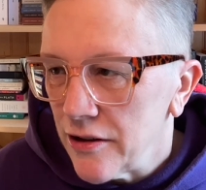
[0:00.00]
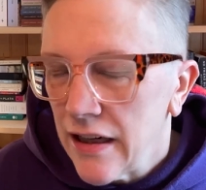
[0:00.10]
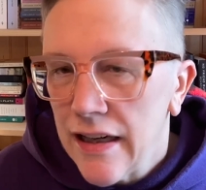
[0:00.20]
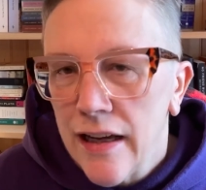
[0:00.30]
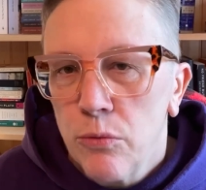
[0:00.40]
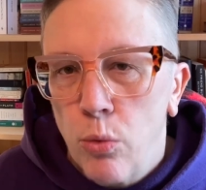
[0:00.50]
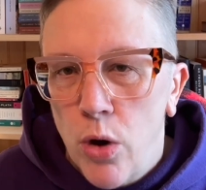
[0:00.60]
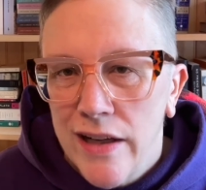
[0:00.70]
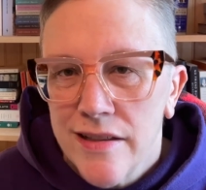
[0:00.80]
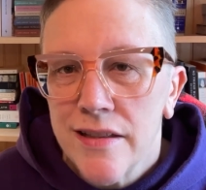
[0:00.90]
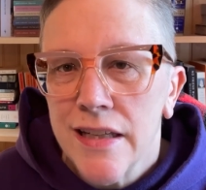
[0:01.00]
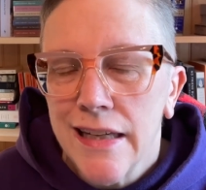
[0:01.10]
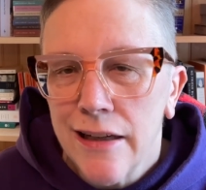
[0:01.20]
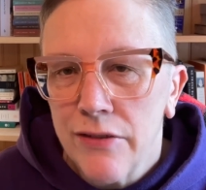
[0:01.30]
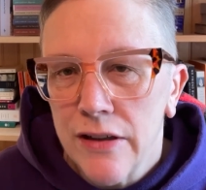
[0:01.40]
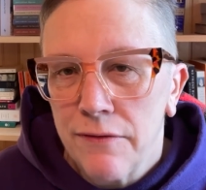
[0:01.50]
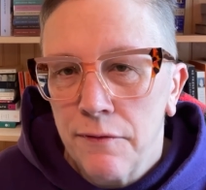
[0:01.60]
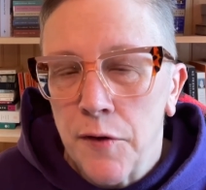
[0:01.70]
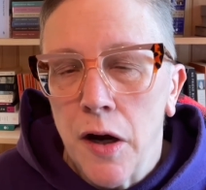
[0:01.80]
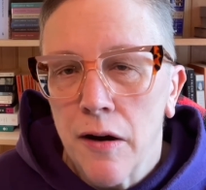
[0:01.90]
and I wanted to give it
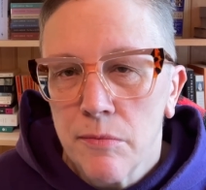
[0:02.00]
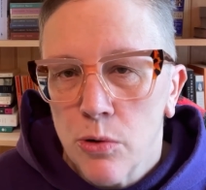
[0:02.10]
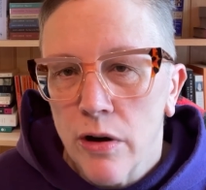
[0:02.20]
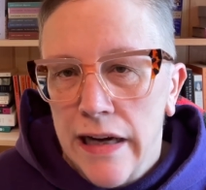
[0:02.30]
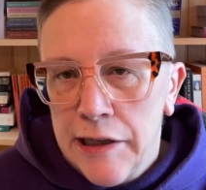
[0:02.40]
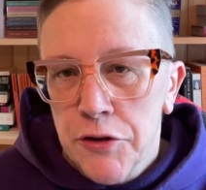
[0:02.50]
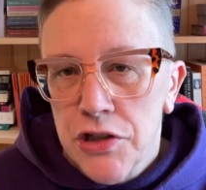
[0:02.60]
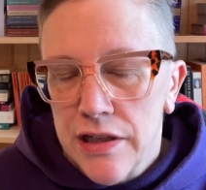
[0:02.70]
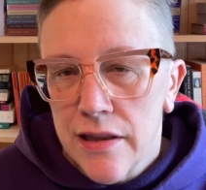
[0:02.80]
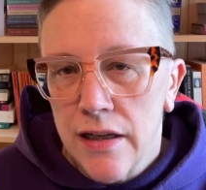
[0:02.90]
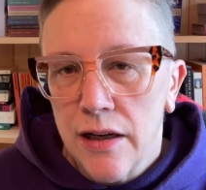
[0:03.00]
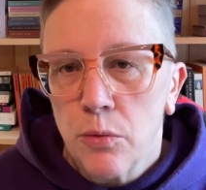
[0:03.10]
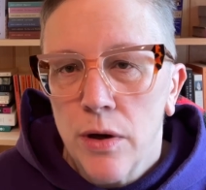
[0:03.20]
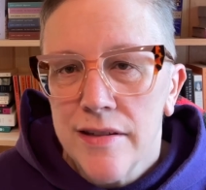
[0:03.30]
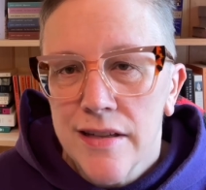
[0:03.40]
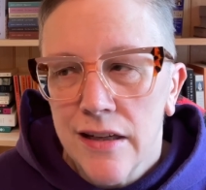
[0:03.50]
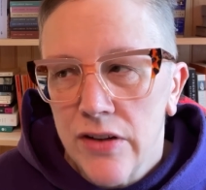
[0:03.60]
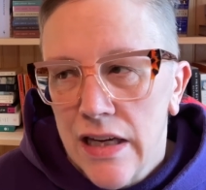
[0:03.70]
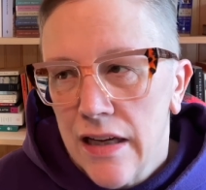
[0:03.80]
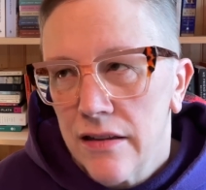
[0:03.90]
far more energy than I was
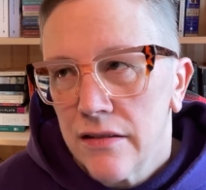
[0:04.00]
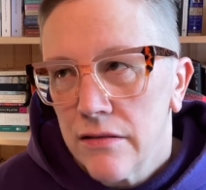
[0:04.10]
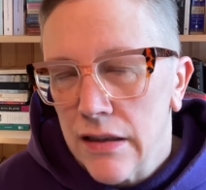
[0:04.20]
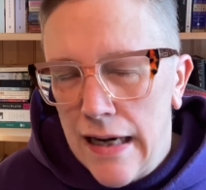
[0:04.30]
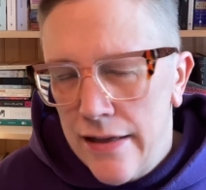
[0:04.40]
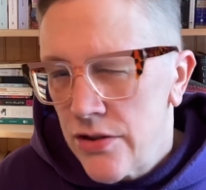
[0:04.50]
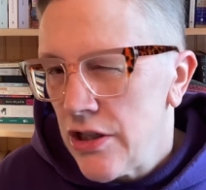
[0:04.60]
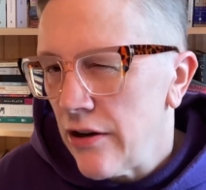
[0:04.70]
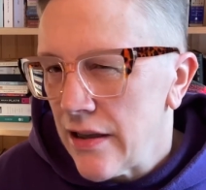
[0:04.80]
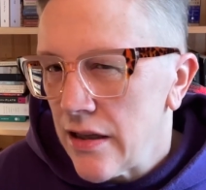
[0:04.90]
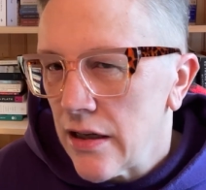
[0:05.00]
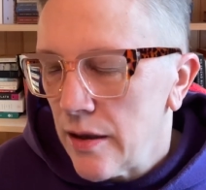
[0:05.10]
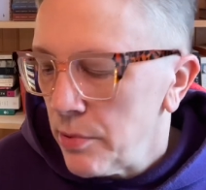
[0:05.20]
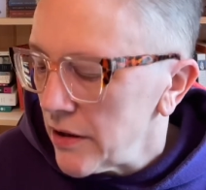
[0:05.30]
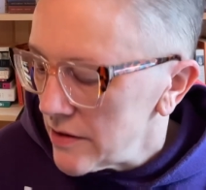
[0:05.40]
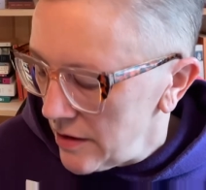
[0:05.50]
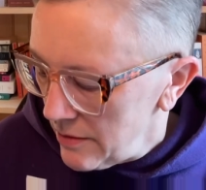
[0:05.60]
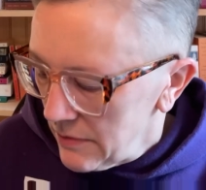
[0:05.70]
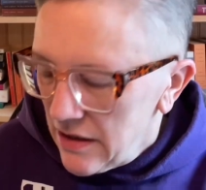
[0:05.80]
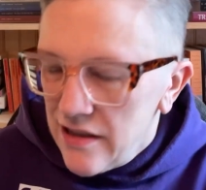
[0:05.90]
giving it last year. I think I picked it up.